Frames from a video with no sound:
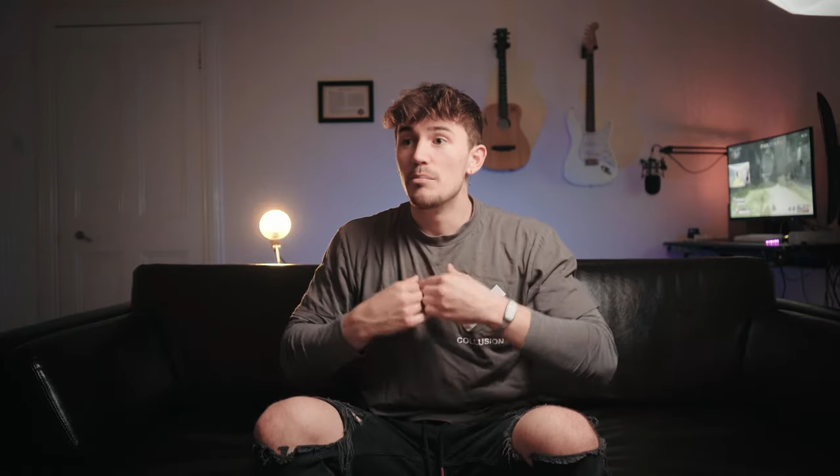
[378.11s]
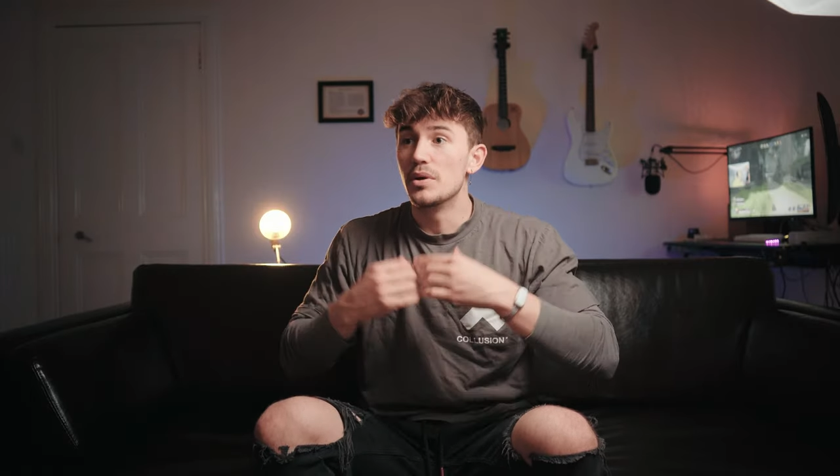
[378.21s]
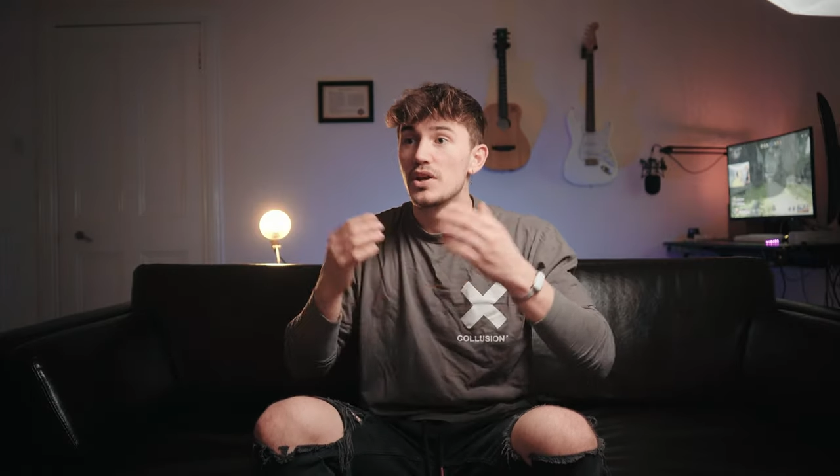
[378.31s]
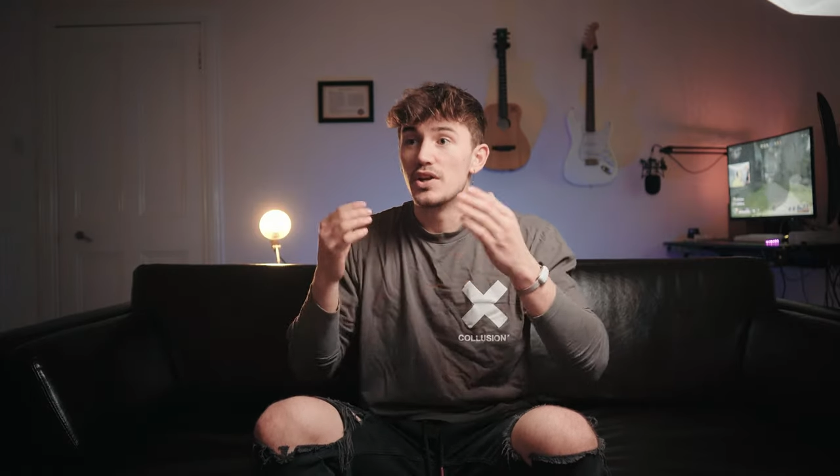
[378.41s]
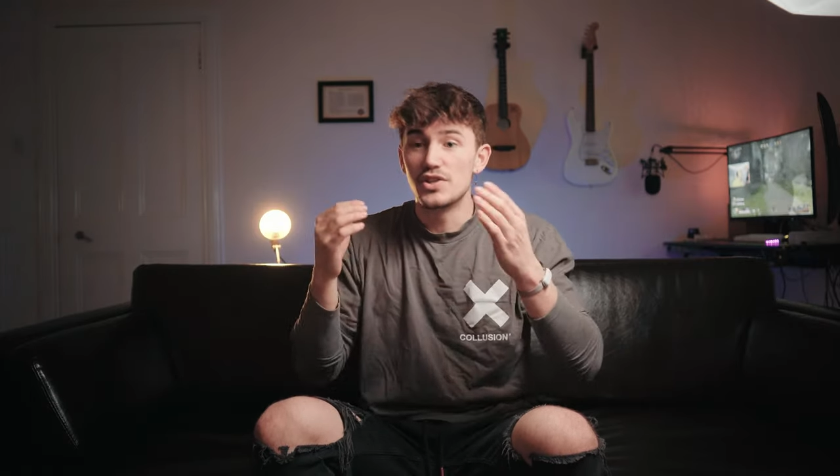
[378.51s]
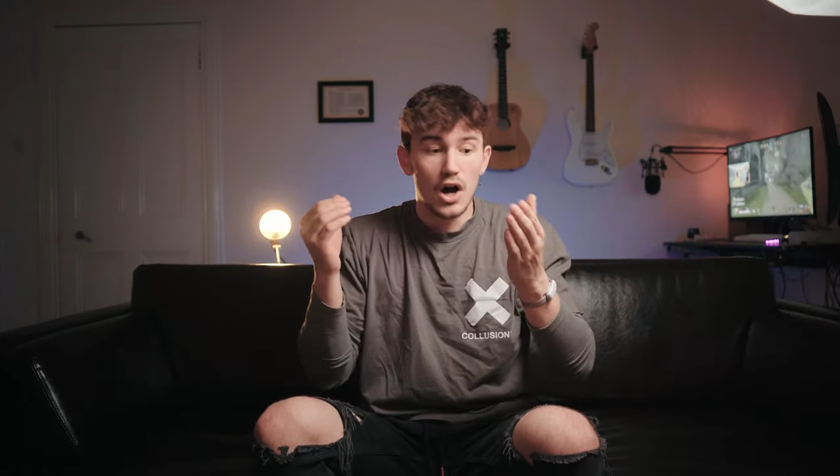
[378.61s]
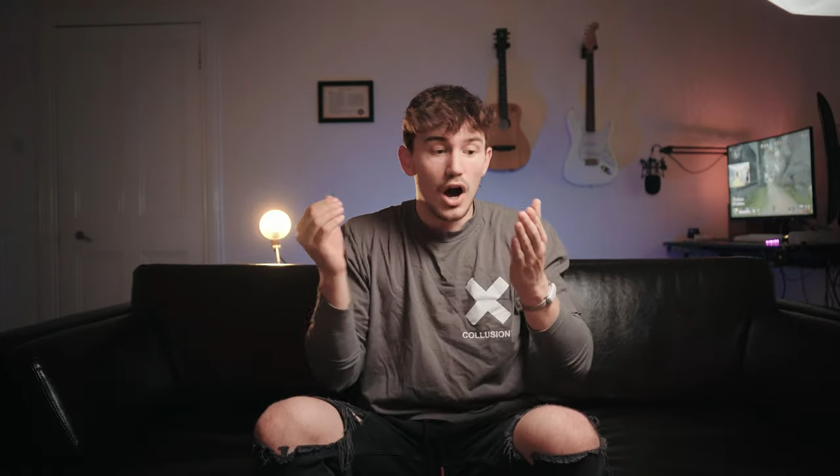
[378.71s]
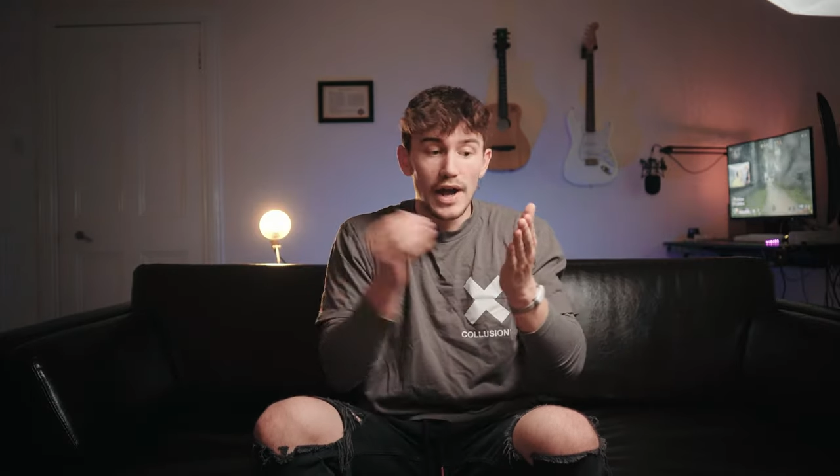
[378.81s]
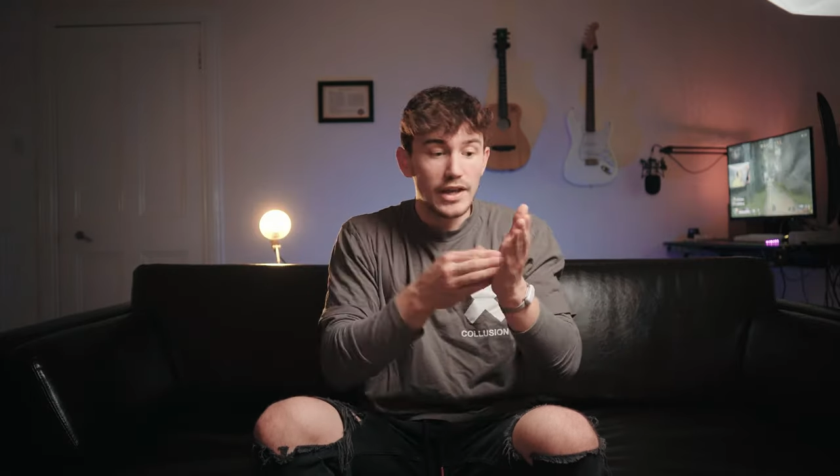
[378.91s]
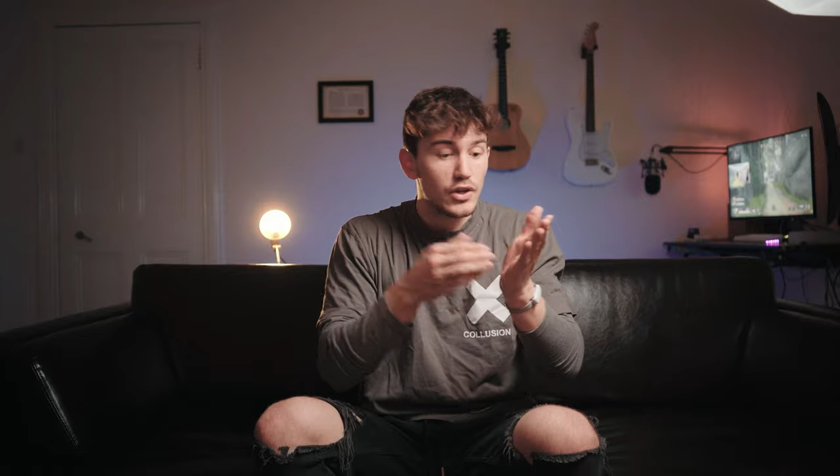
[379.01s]
because
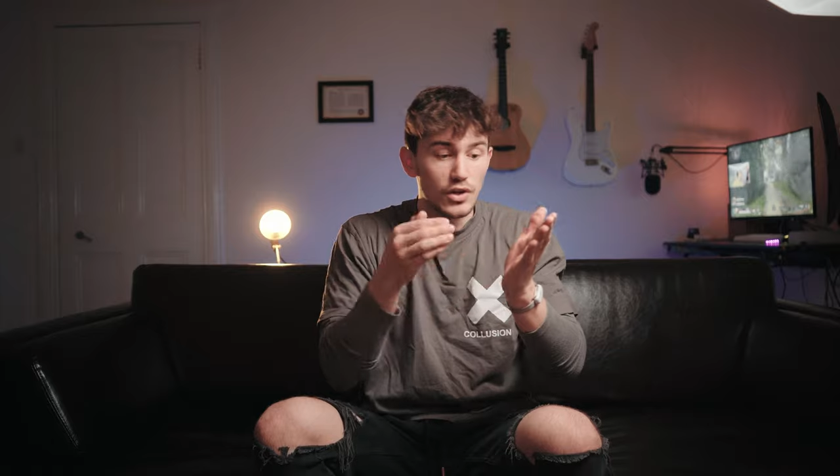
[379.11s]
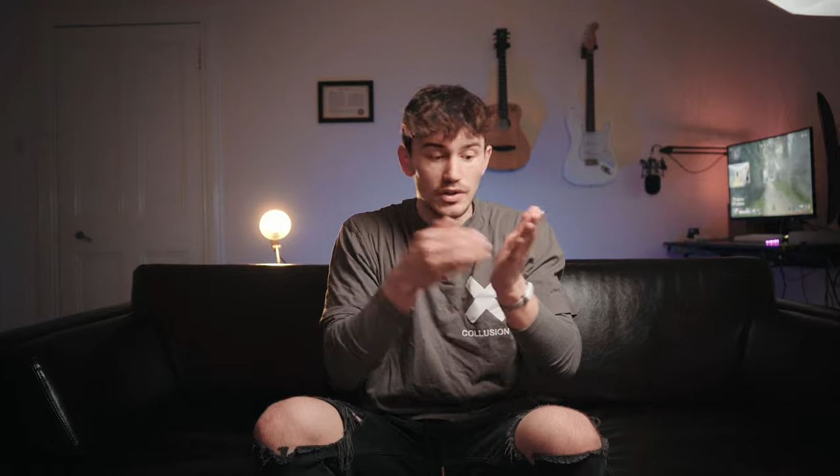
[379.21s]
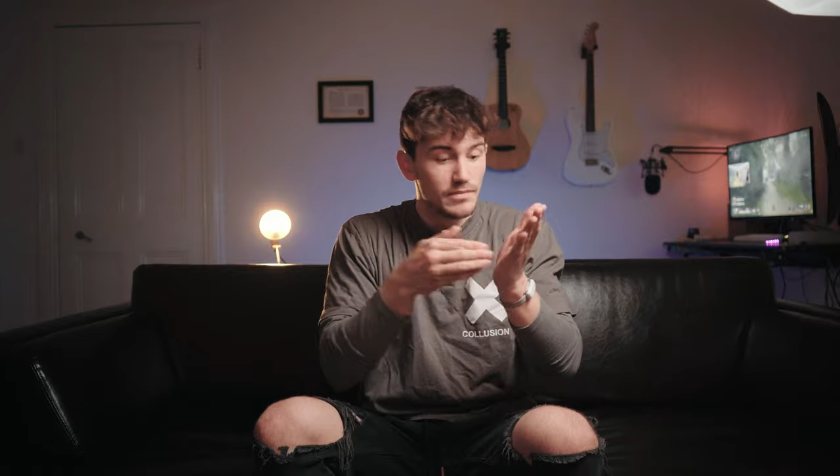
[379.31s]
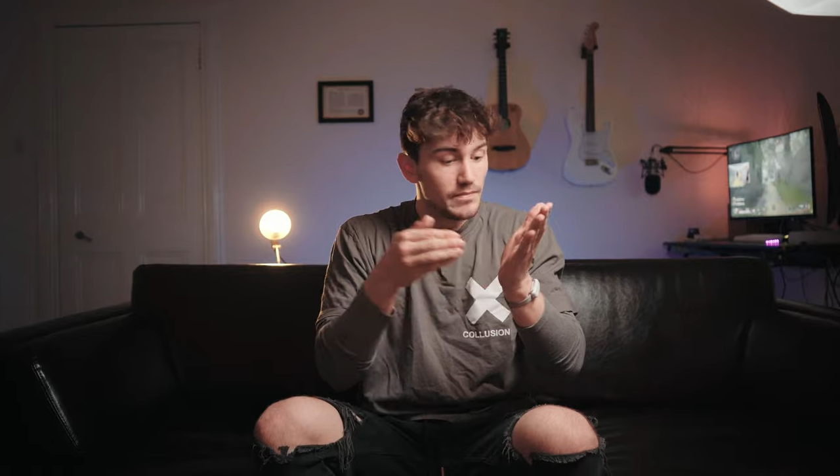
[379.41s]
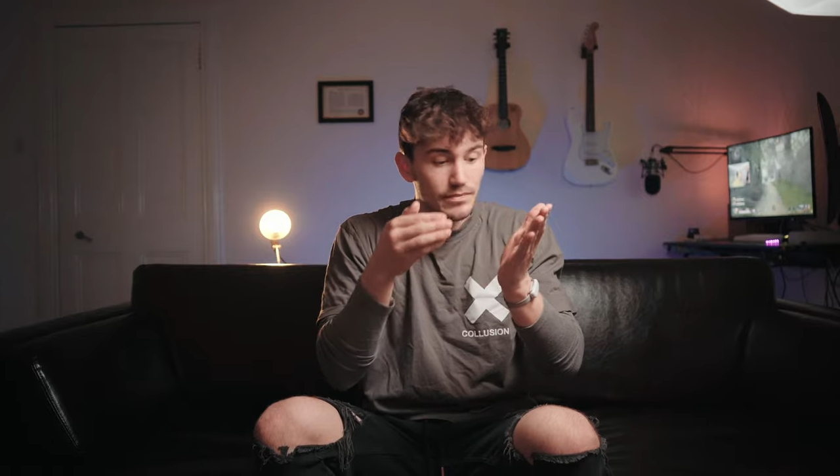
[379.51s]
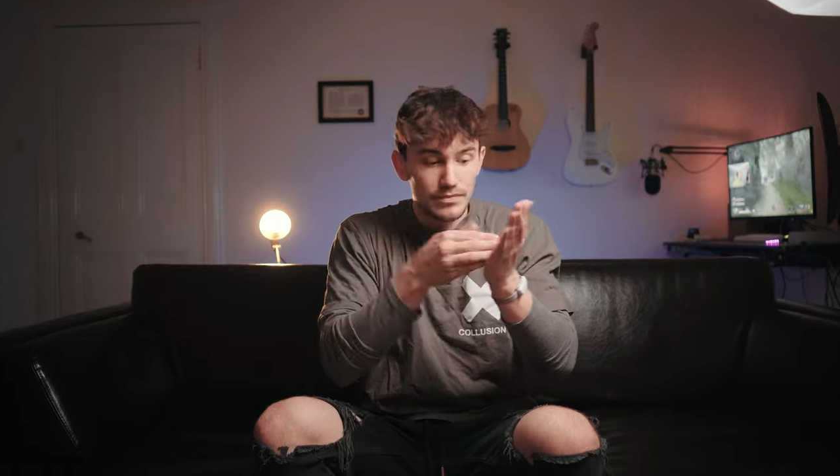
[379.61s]
I couldn't